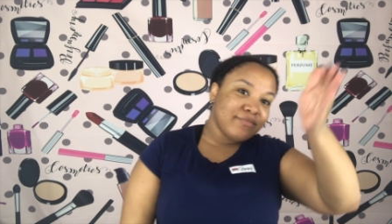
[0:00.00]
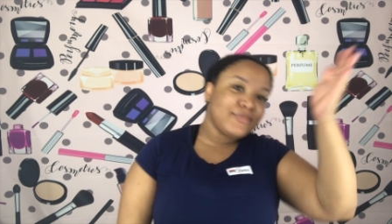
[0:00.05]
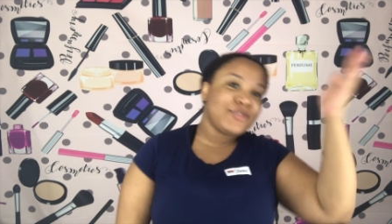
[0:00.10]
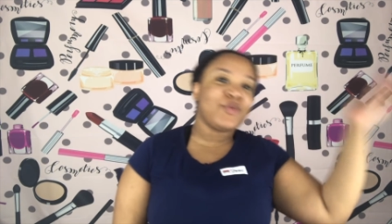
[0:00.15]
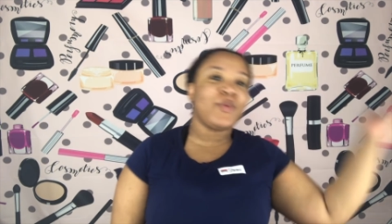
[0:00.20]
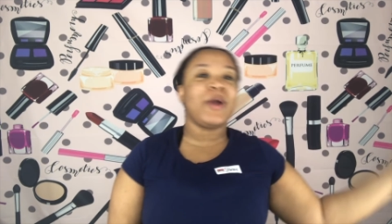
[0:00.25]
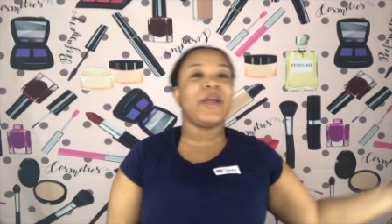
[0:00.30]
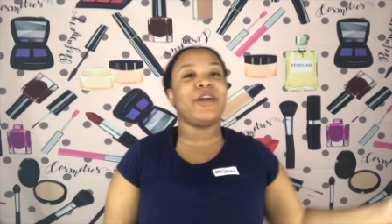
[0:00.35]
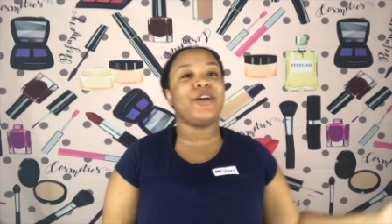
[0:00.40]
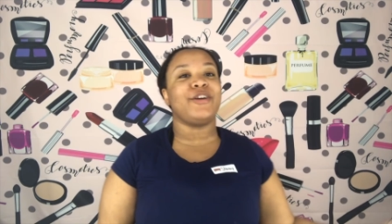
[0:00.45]

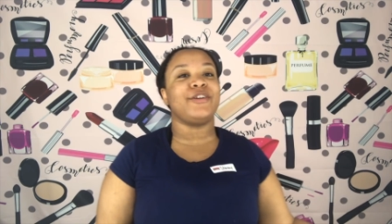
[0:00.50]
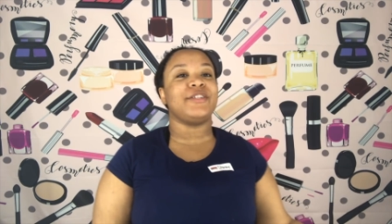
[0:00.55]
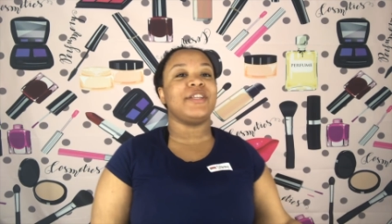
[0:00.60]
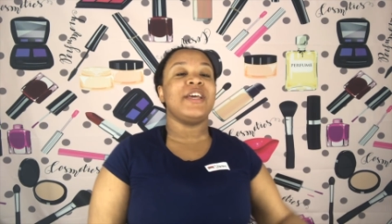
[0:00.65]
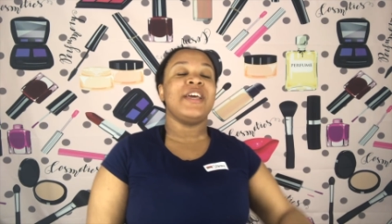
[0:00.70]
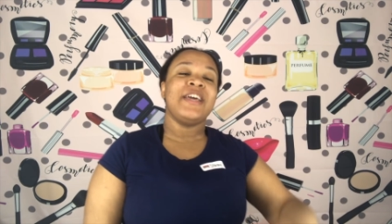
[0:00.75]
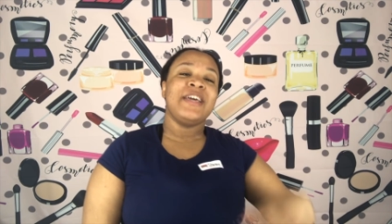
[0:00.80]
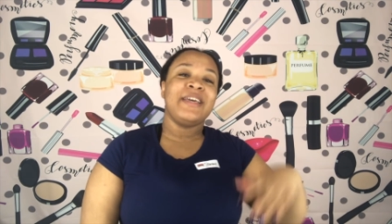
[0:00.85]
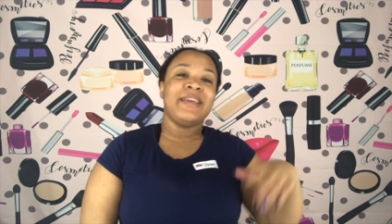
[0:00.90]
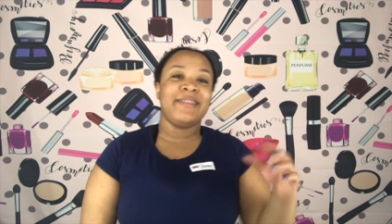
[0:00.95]
squares.
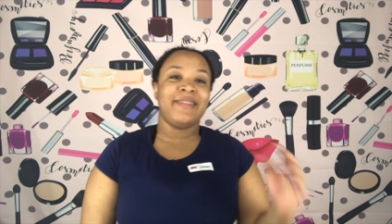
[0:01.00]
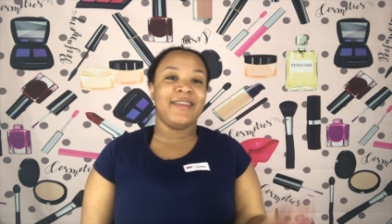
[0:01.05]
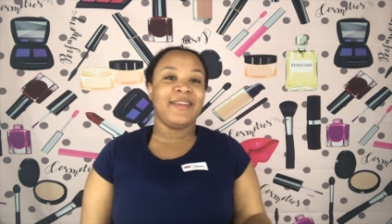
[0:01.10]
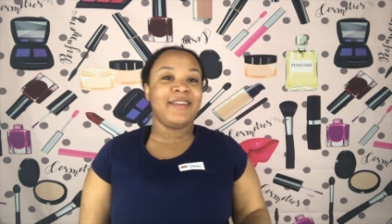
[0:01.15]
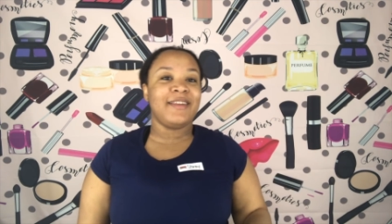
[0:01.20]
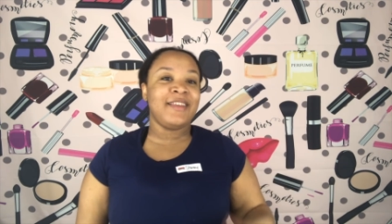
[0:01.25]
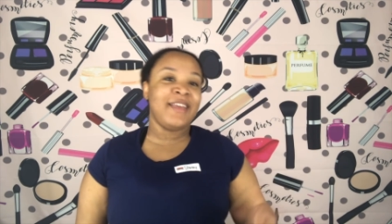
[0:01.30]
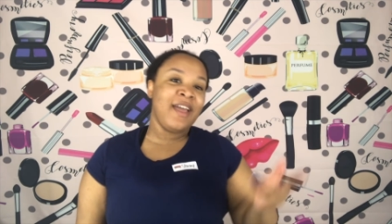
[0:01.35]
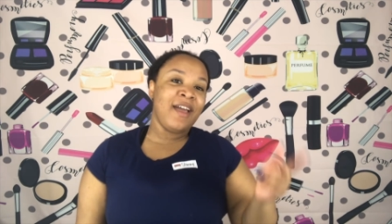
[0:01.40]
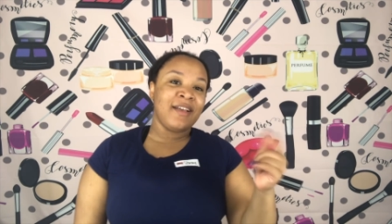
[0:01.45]
And
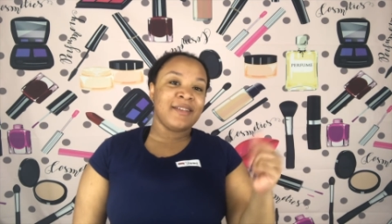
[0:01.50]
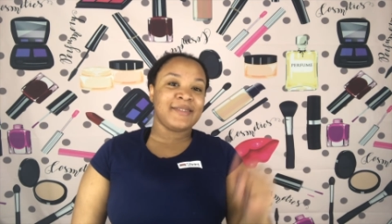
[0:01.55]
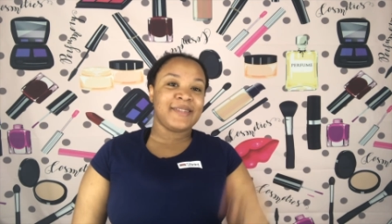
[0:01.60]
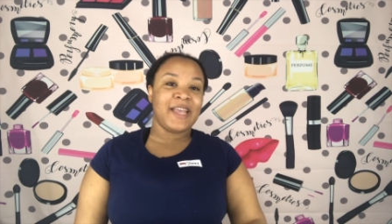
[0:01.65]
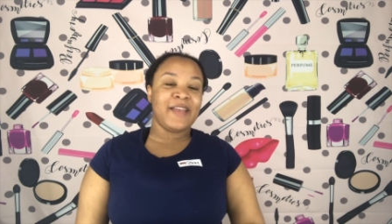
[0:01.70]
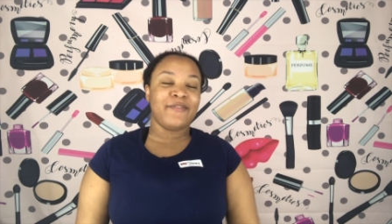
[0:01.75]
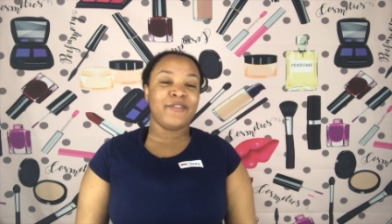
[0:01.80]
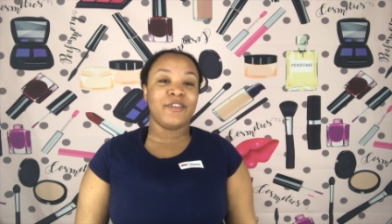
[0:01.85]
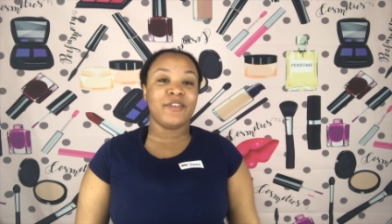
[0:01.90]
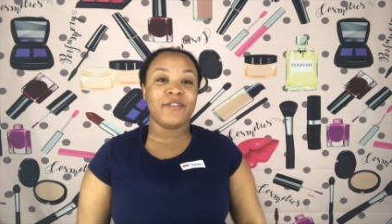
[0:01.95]
then, yeah,
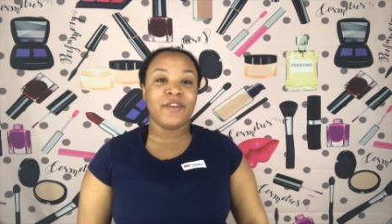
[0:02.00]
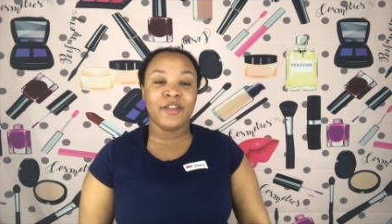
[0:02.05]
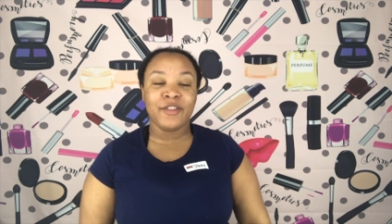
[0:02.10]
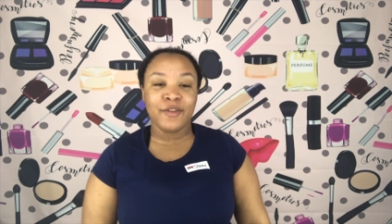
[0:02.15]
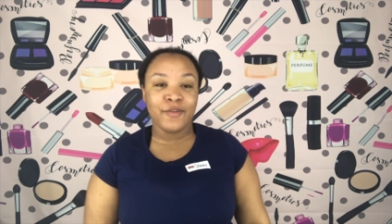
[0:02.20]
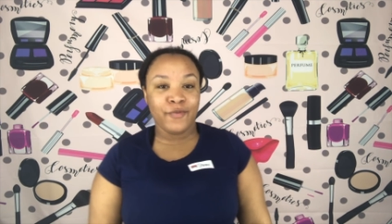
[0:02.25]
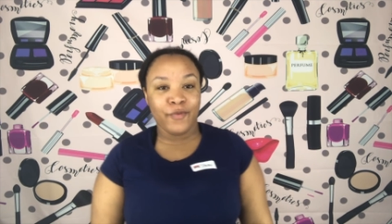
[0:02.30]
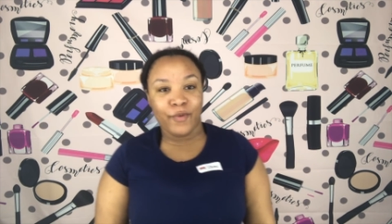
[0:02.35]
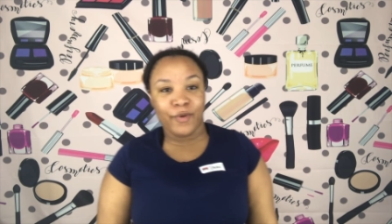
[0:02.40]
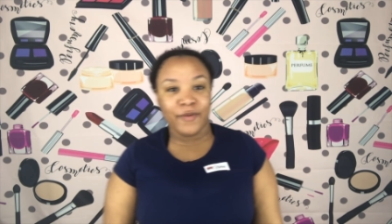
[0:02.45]
save the
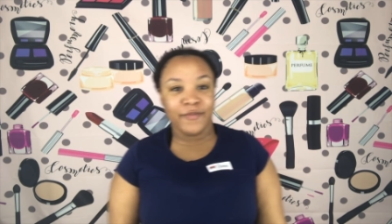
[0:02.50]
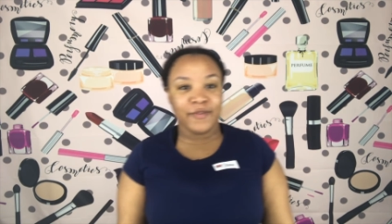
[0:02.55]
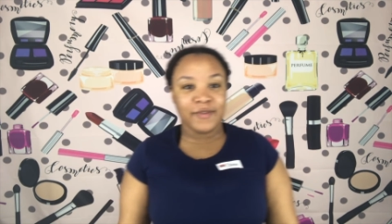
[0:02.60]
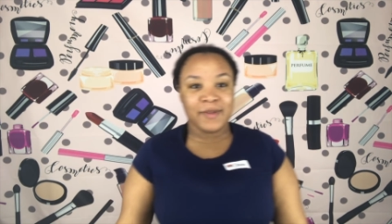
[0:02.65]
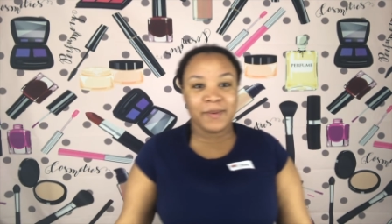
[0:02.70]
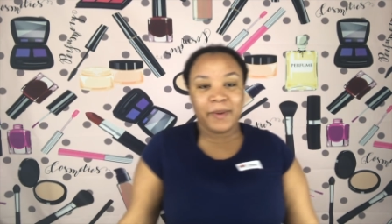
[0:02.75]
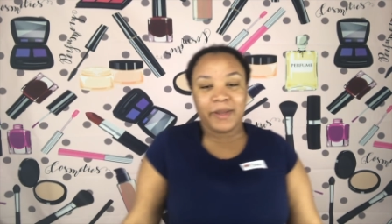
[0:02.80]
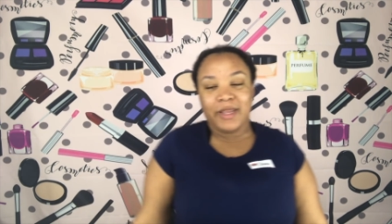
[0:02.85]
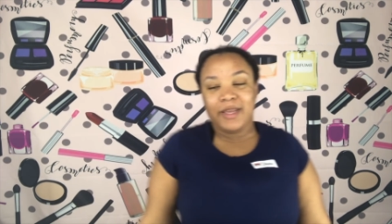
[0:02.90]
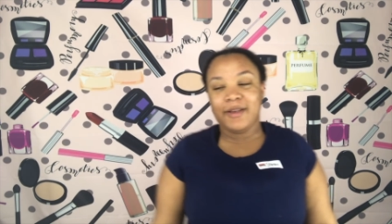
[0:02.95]
other four for
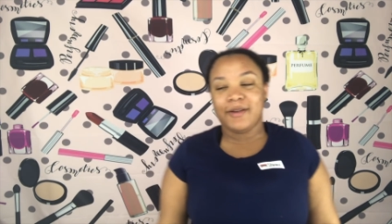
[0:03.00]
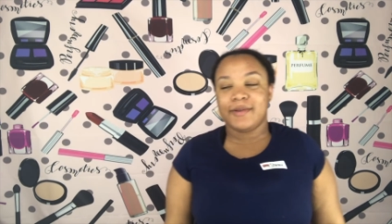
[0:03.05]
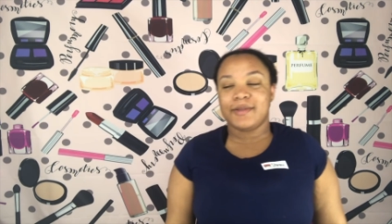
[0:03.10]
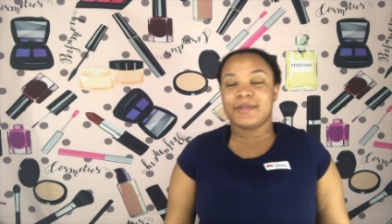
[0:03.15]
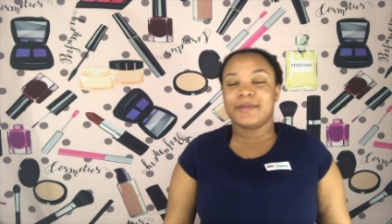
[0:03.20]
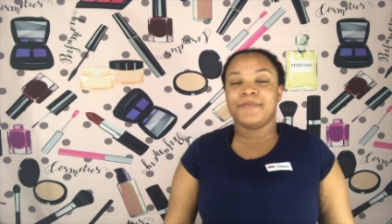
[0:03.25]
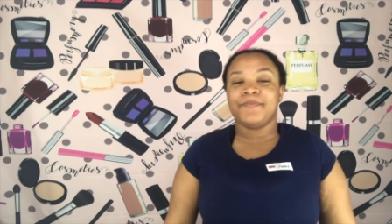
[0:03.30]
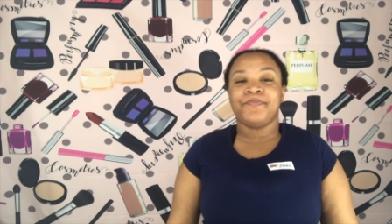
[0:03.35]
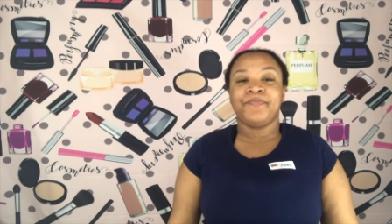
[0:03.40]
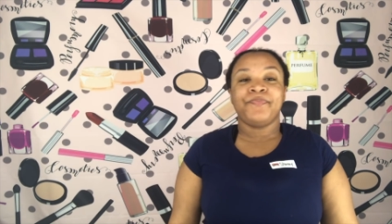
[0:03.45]
somebody else.